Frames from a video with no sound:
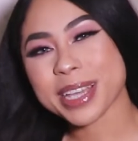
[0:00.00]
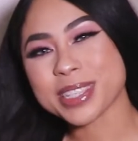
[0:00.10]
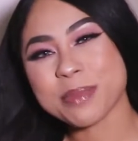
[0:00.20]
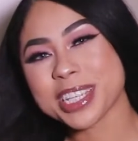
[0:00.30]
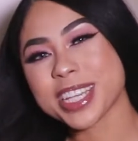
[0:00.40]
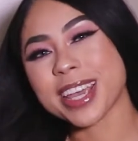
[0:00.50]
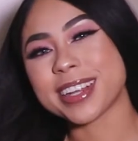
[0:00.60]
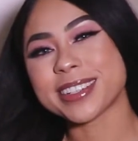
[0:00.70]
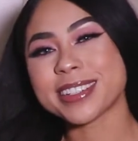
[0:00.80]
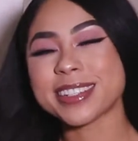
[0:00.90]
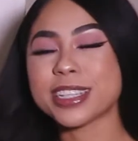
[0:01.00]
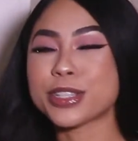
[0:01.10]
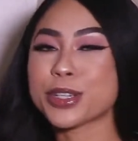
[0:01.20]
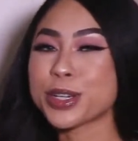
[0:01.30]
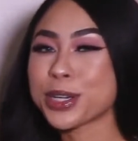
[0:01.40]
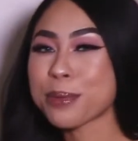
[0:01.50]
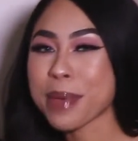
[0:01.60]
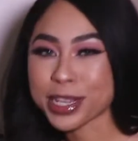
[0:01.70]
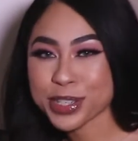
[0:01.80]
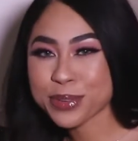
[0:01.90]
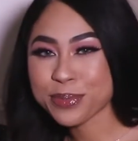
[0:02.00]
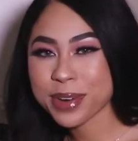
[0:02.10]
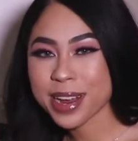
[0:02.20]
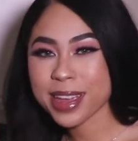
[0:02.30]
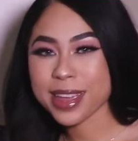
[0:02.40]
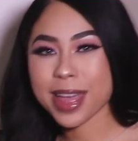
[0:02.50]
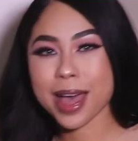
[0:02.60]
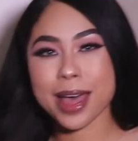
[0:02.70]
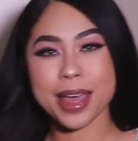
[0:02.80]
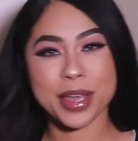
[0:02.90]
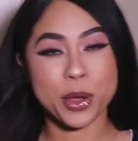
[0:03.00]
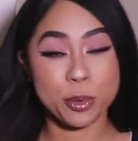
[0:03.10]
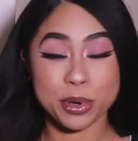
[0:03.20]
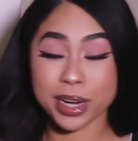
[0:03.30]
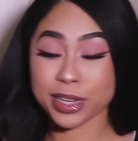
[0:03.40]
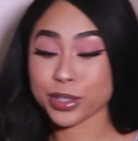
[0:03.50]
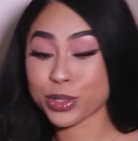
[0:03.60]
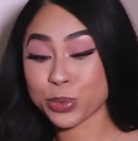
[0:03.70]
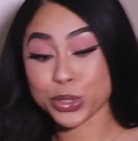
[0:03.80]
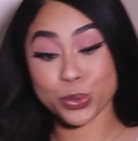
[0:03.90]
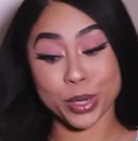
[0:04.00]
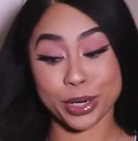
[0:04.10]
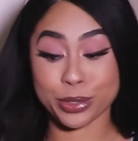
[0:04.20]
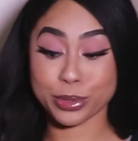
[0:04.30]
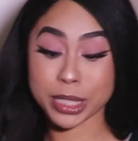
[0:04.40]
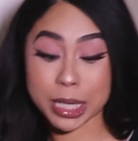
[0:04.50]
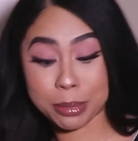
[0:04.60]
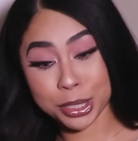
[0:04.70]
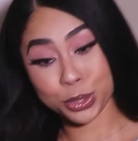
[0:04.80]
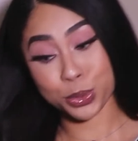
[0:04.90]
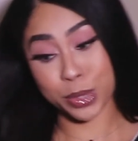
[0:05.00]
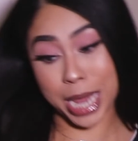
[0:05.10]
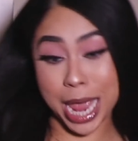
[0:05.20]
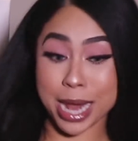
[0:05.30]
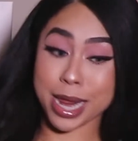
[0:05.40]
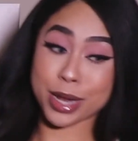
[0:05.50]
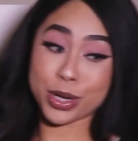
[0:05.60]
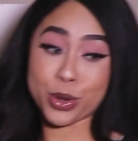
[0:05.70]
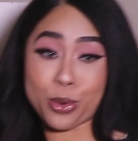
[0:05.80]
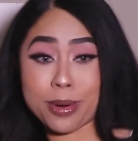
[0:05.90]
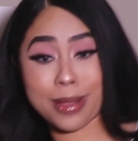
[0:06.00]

back to my channel. It's your girl MagicalFrae. I hope you're getting to do what you want to do today because you can and you're